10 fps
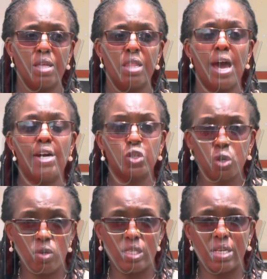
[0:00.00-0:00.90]
the
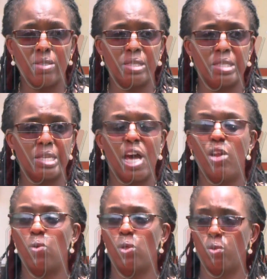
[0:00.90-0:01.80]
actual results
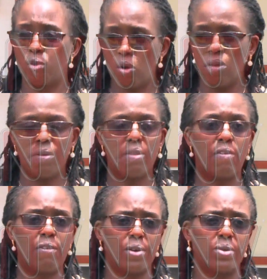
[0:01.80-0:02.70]
and withdraw
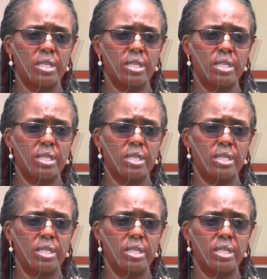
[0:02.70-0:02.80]
the fake